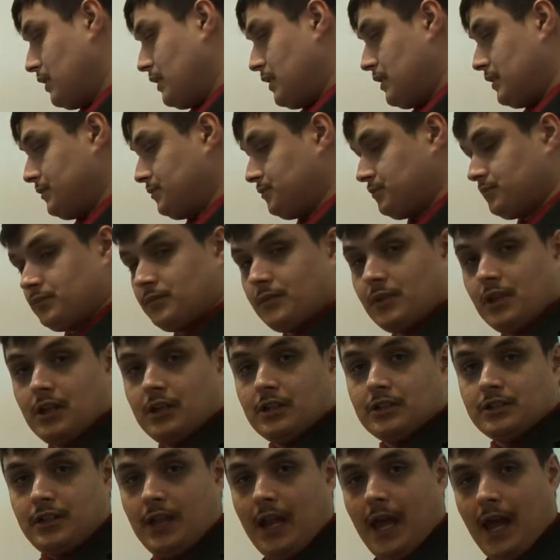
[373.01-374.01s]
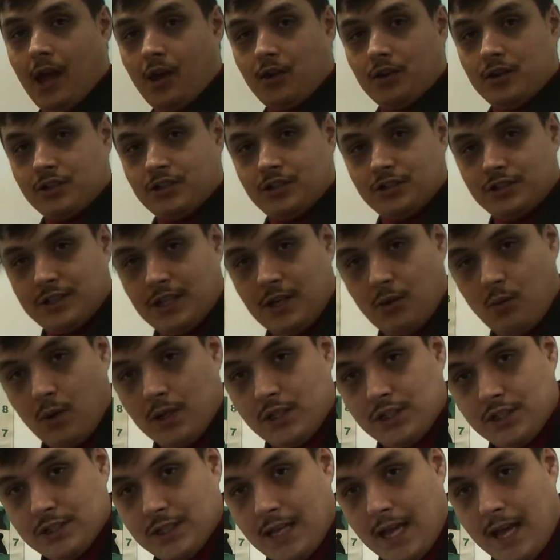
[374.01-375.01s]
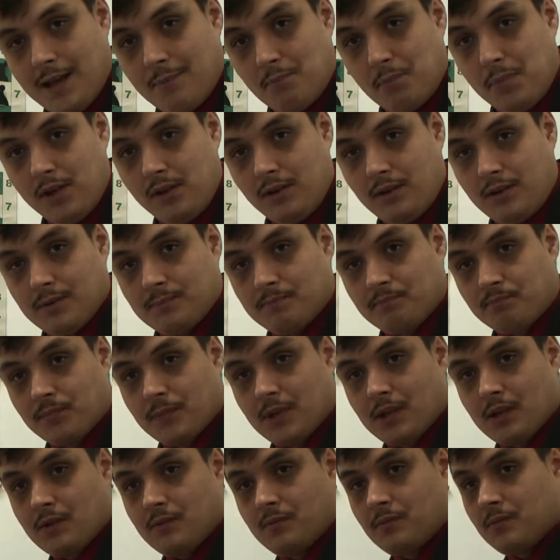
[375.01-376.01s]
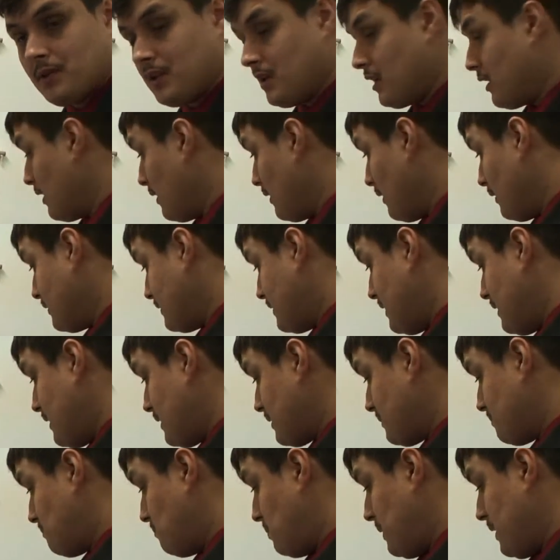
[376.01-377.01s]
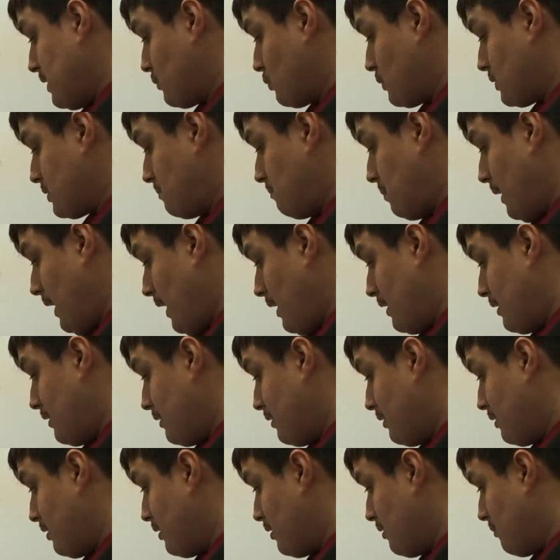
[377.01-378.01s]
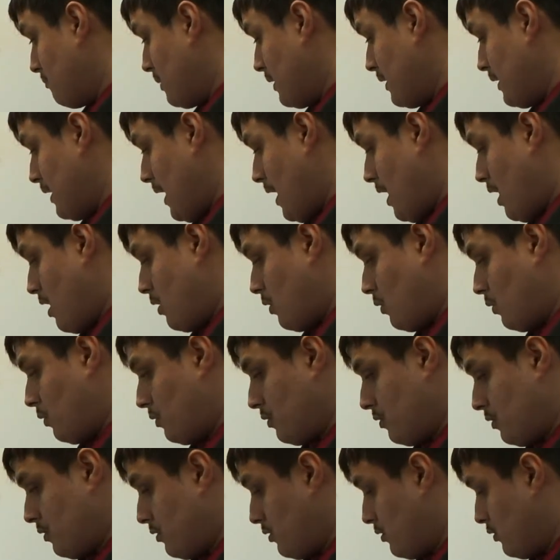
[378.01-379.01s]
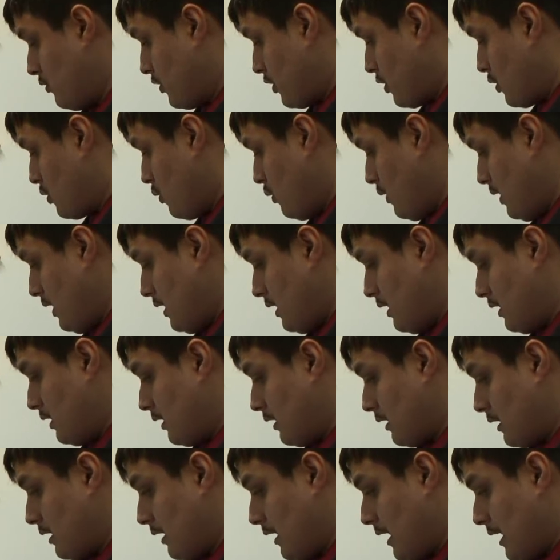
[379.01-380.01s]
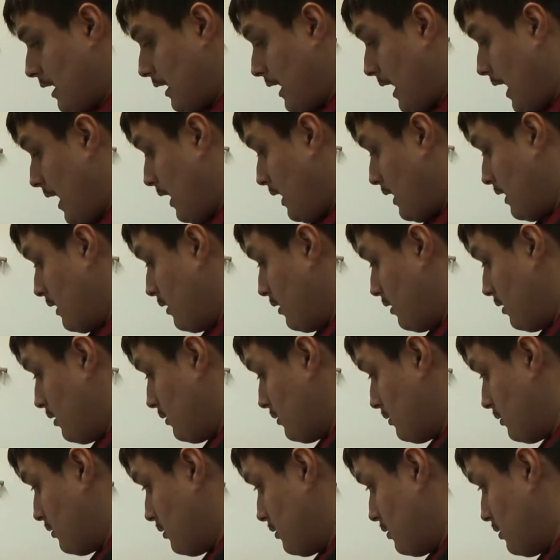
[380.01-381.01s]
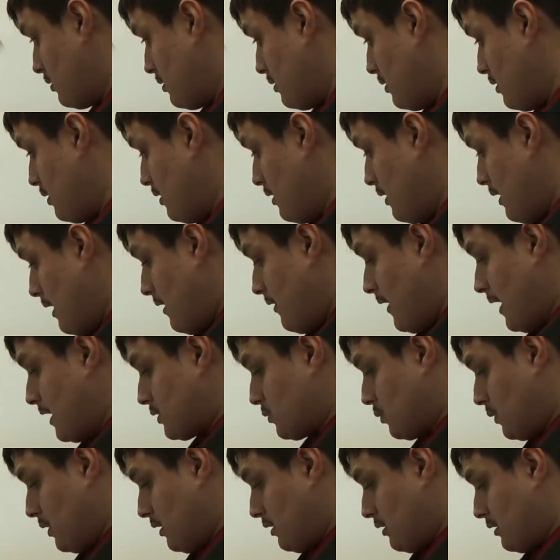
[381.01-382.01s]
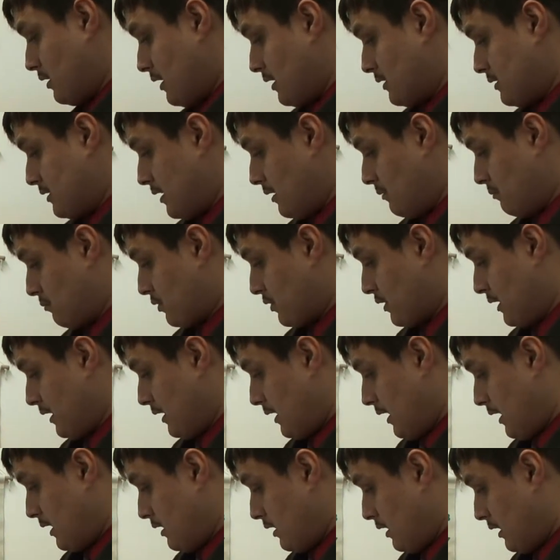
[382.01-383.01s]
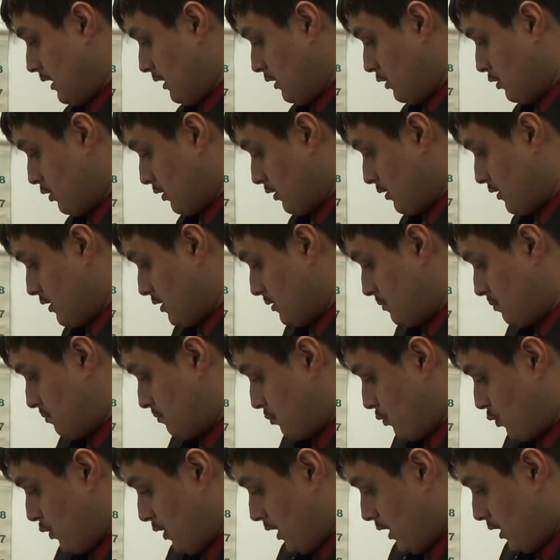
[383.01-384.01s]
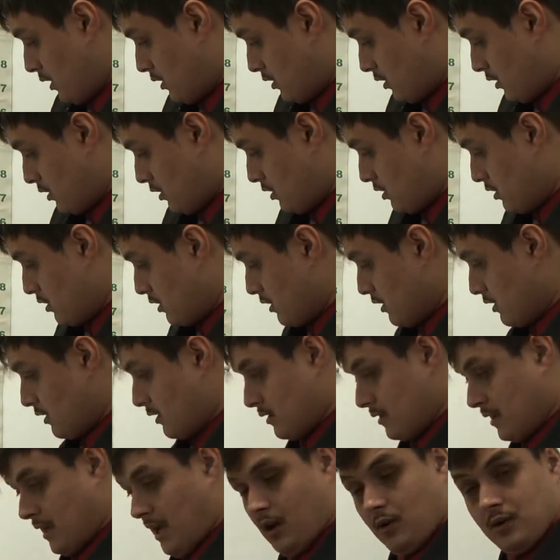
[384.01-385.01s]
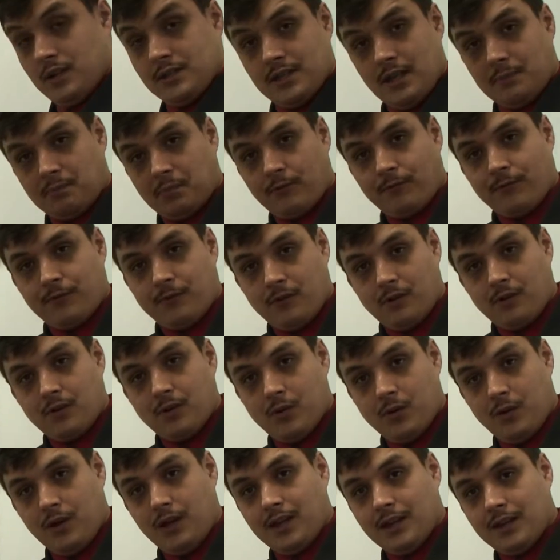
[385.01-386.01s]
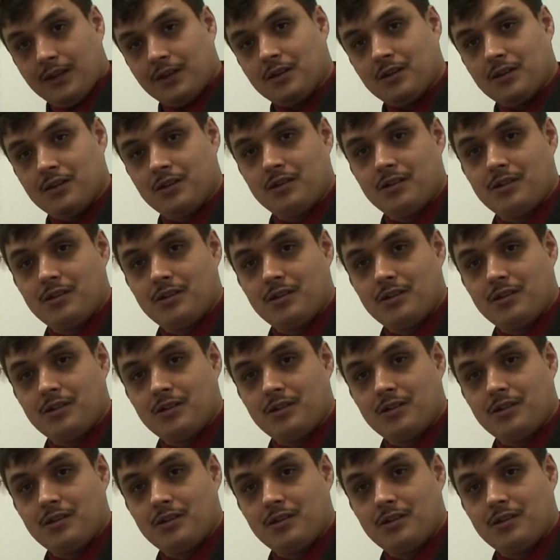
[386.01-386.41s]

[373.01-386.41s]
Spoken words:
And now, did you see what just happened? See, this piece was pinned, but now the queen can get taken. And that's what St. Brie did. He took this queen. Now he's up a full queen.